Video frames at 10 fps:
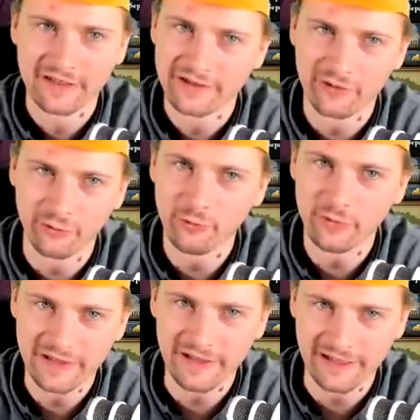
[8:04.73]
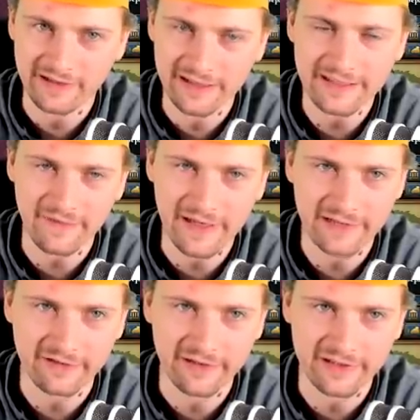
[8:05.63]
so it will be, at least
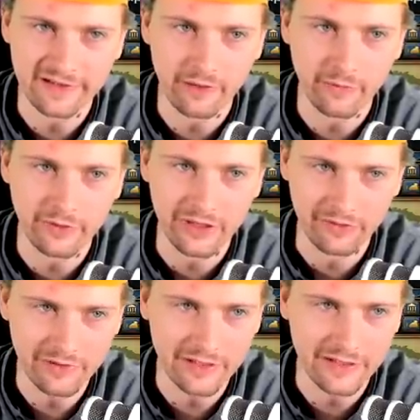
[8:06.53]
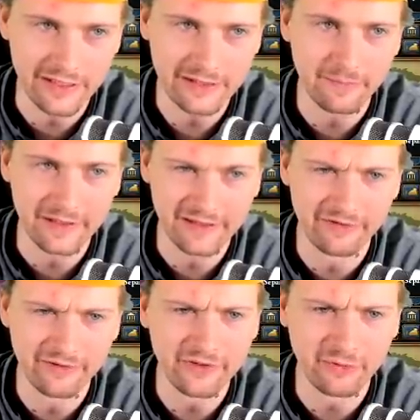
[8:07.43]
thanks to this, slowly decreasing that, but
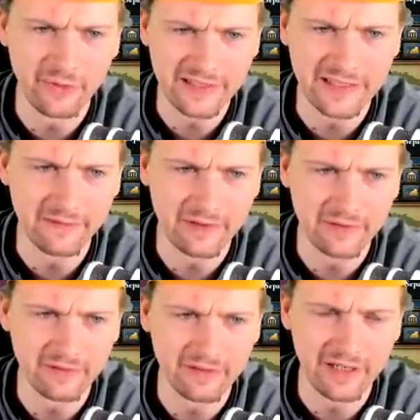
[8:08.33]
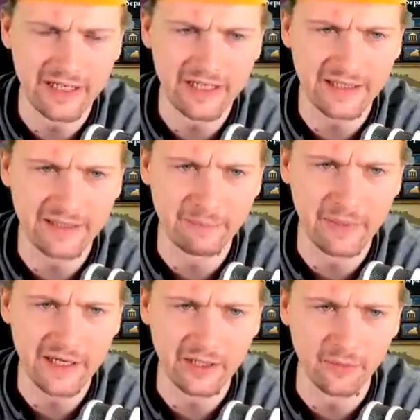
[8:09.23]
also once I end the
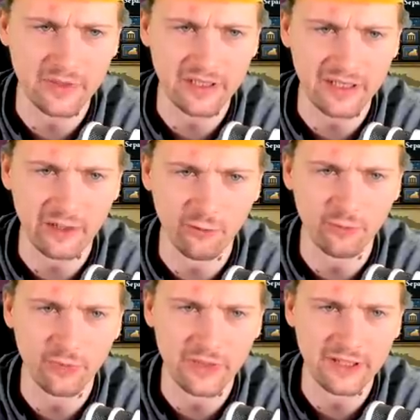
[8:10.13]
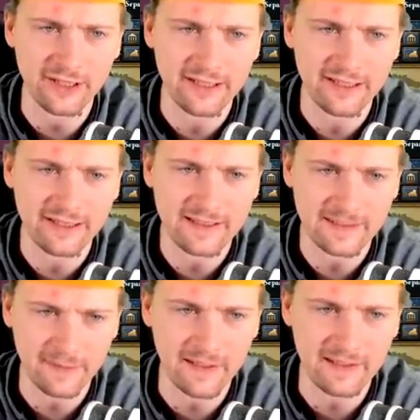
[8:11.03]
bankruptcy I will be
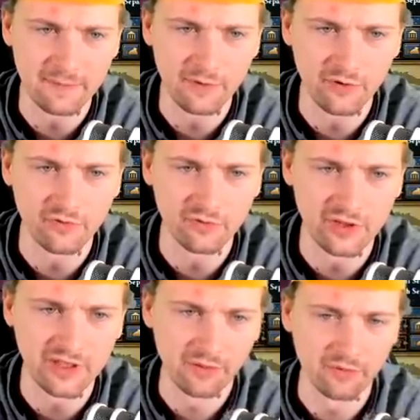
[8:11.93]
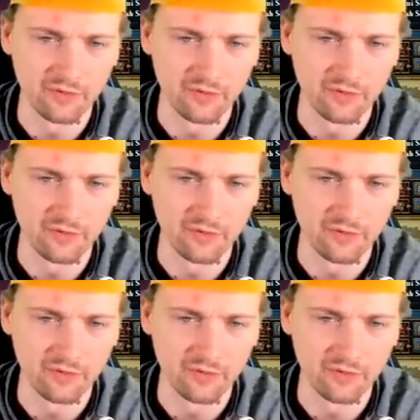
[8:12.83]
spending more on rooting out